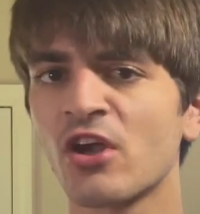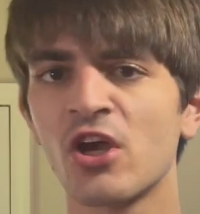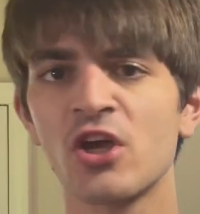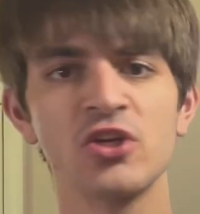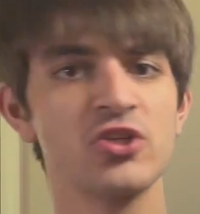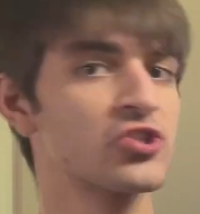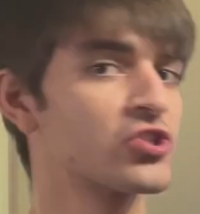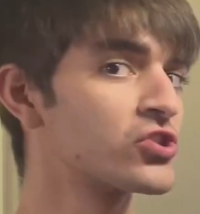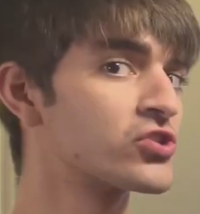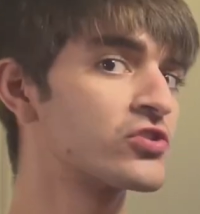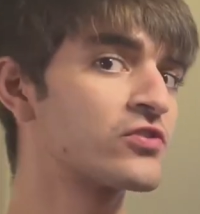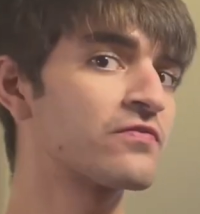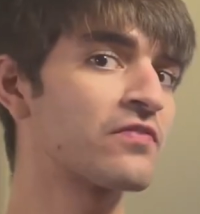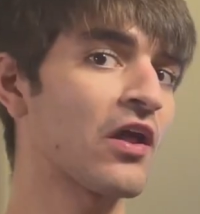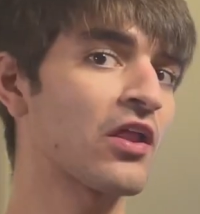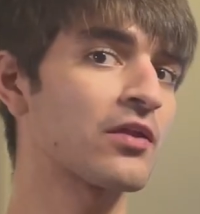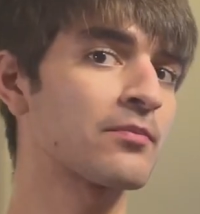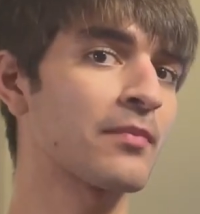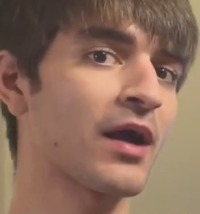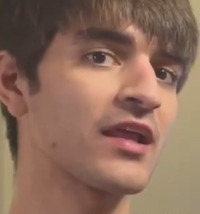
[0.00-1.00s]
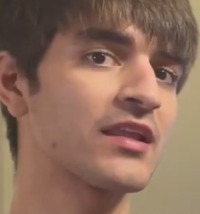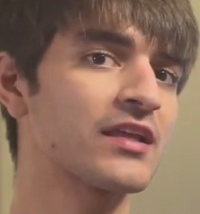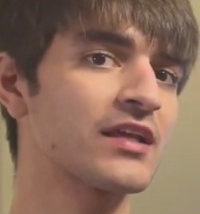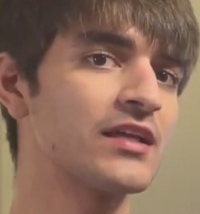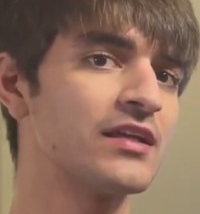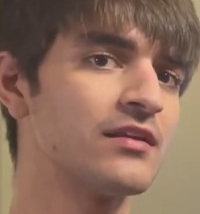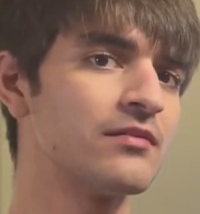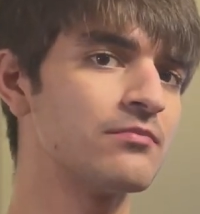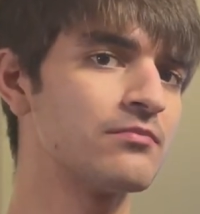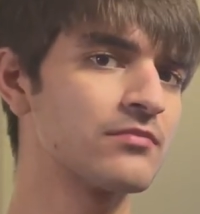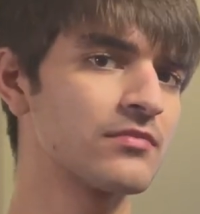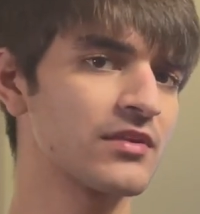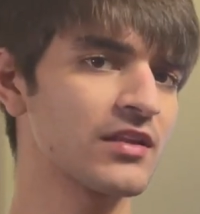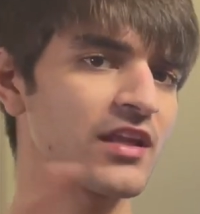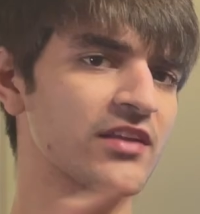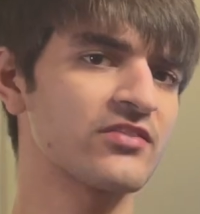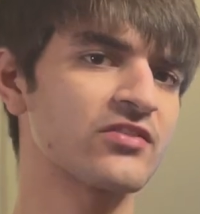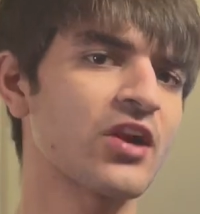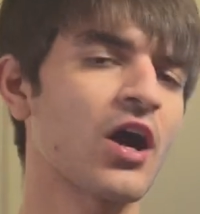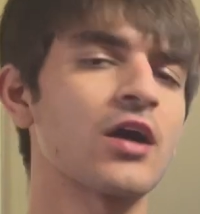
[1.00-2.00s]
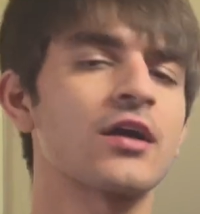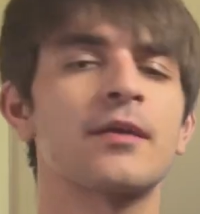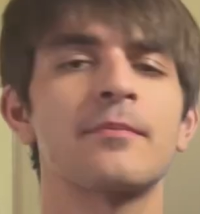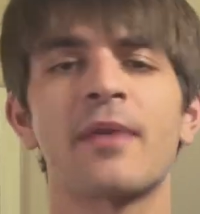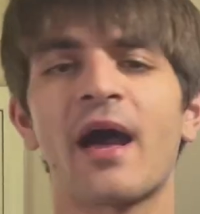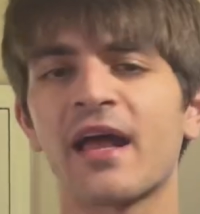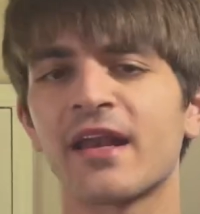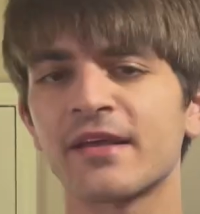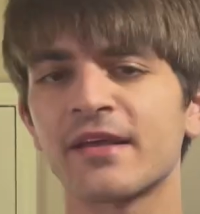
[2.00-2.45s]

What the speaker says: Should you follow my lead? Let's talk about